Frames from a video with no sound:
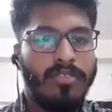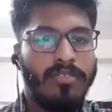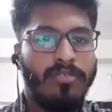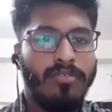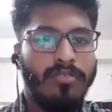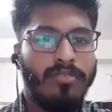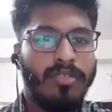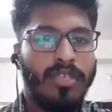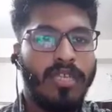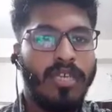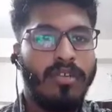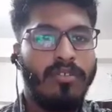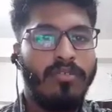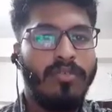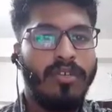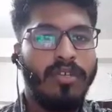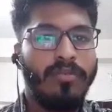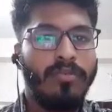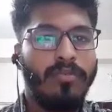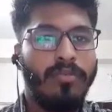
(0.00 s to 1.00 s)
to
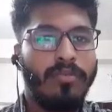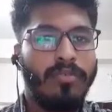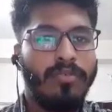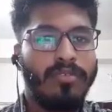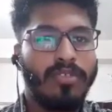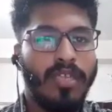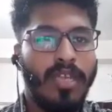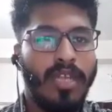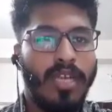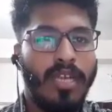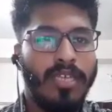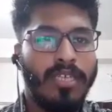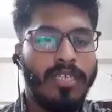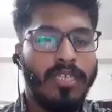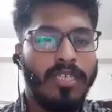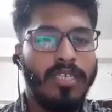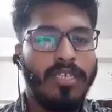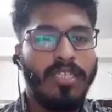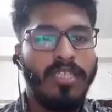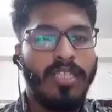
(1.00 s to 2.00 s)
Nicaraguan ports and
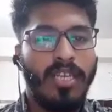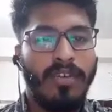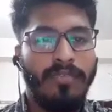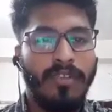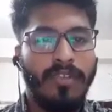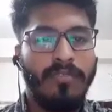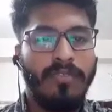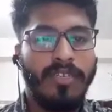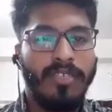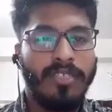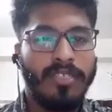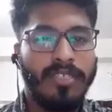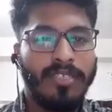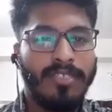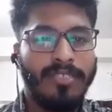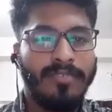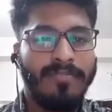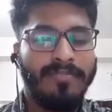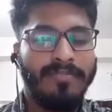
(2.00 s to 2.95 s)
naval bases.